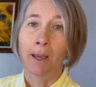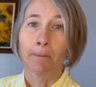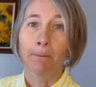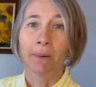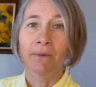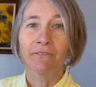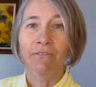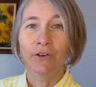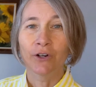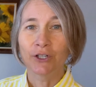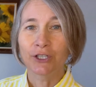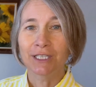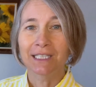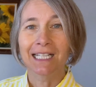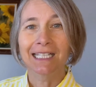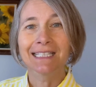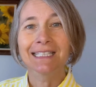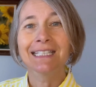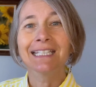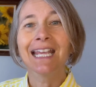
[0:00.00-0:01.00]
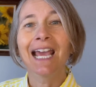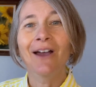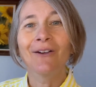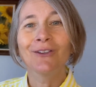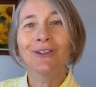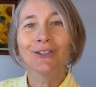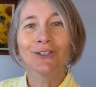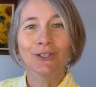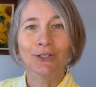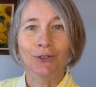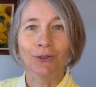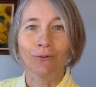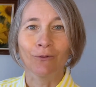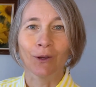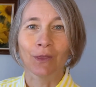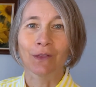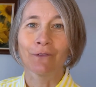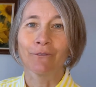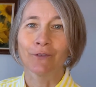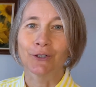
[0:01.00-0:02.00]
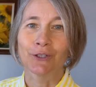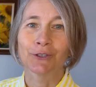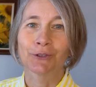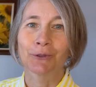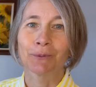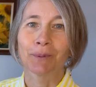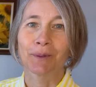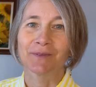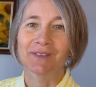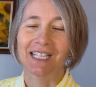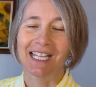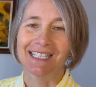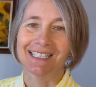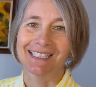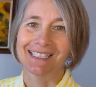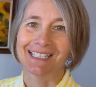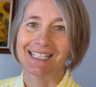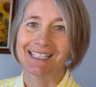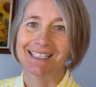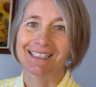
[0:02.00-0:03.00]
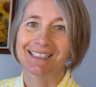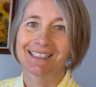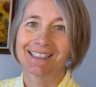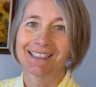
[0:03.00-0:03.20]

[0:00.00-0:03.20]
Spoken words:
but first let's see how you do with the first group of sentences.